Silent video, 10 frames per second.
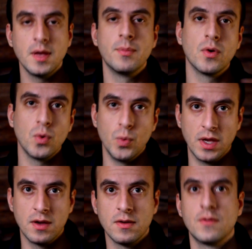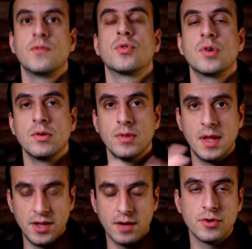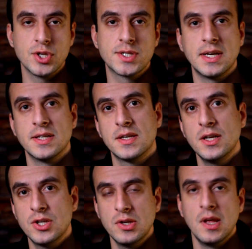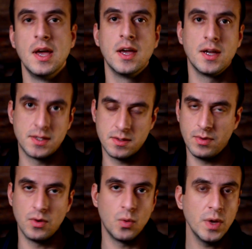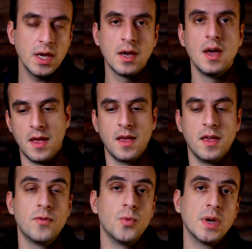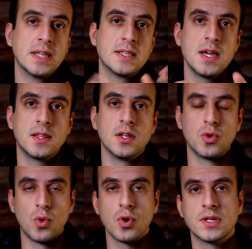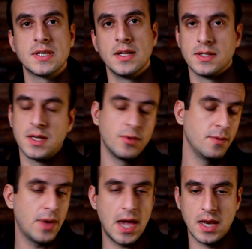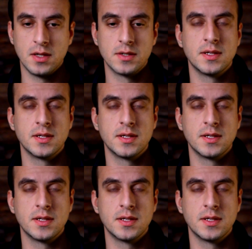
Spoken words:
about a week. For an average size kitchen, it's about a week. If we can take the doors and some of the panels,